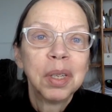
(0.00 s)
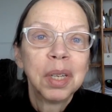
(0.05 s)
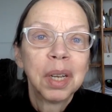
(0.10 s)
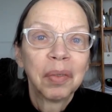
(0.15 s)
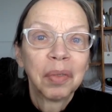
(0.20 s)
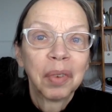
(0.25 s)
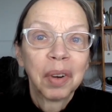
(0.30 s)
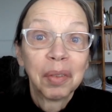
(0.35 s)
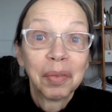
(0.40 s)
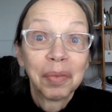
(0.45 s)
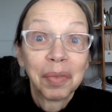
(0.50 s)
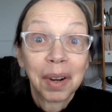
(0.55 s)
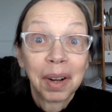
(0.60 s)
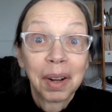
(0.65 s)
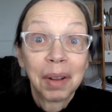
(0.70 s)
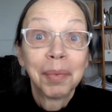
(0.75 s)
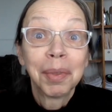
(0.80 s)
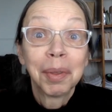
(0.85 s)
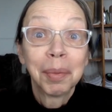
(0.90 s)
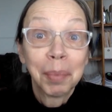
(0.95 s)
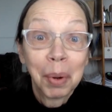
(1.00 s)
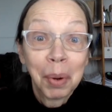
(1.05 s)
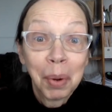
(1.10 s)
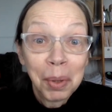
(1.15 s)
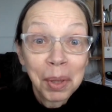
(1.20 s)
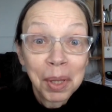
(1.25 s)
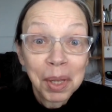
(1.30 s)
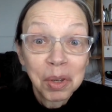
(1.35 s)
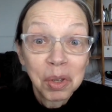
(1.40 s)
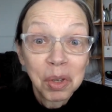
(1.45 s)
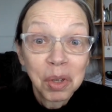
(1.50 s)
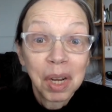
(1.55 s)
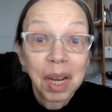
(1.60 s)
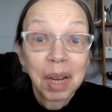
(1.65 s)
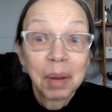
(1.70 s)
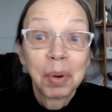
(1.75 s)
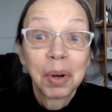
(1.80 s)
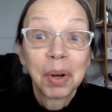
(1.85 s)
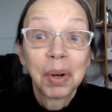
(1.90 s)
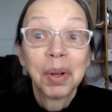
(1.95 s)
different from the Polish
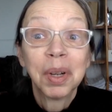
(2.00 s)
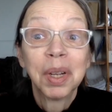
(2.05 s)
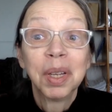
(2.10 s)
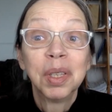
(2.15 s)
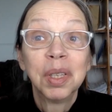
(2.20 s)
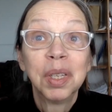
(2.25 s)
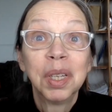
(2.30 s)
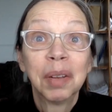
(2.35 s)
neighborhoods,